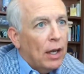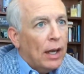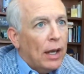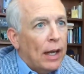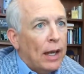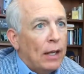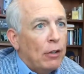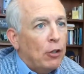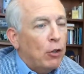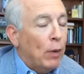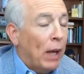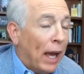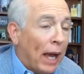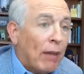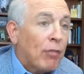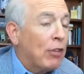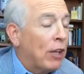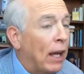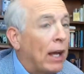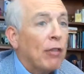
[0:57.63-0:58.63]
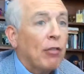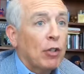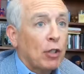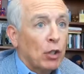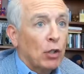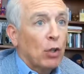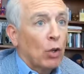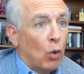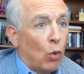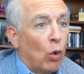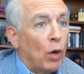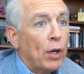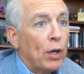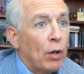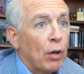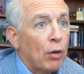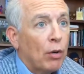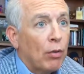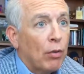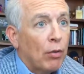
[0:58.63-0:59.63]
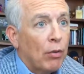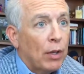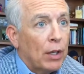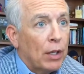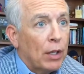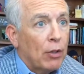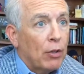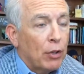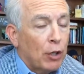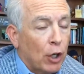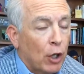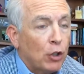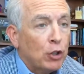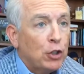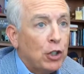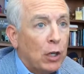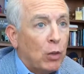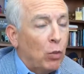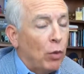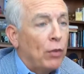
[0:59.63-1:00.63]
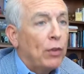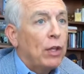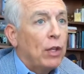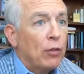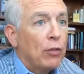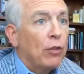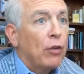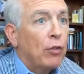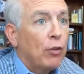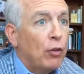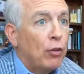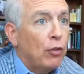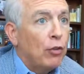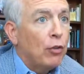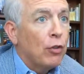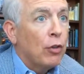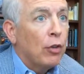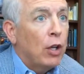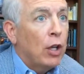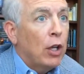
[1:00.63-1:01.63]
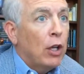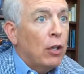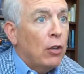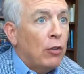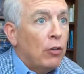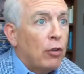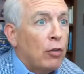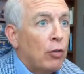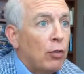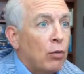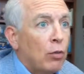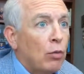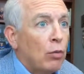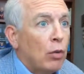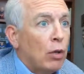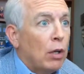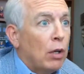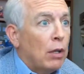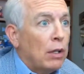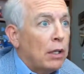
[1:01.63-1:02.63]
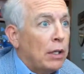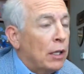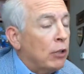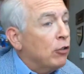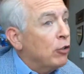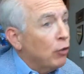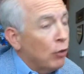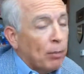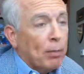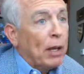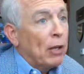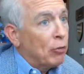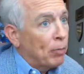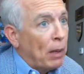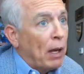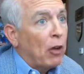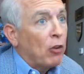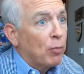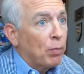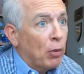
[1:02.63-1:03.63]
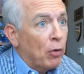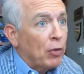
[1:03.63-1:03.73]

And you have to have a good lawyer that can negotiate with the institution to get you the best possible